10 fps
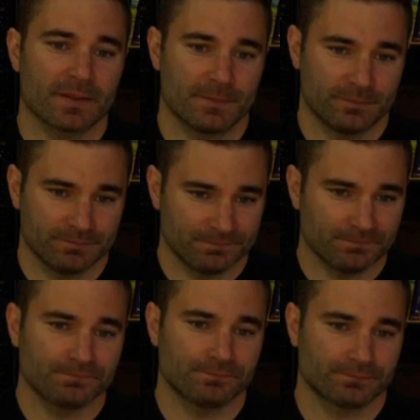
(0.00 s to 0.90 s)

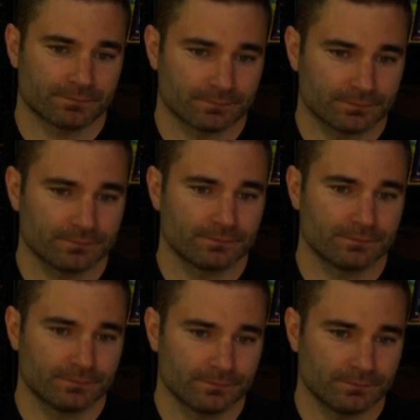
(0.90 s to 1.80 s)

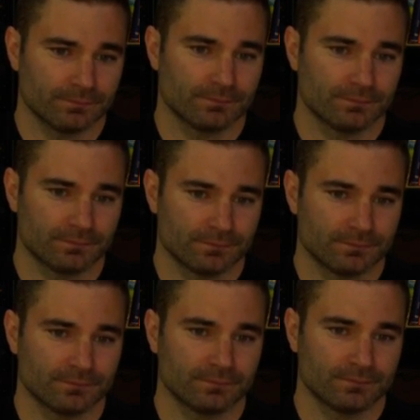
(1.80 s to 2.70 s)

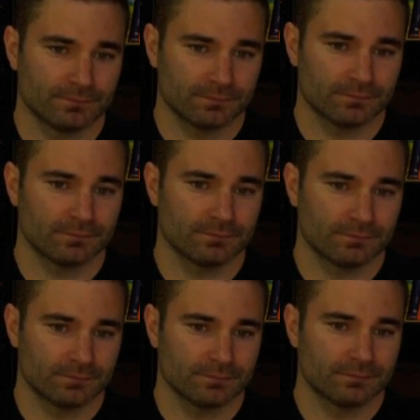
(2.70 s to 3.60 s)

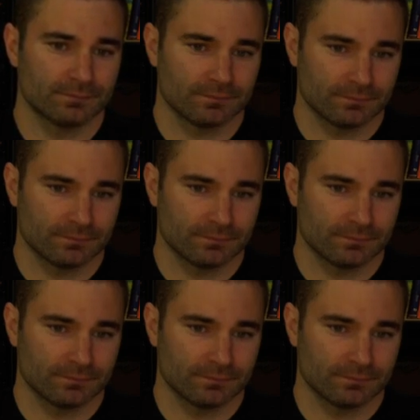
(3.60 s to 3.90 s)
(silent)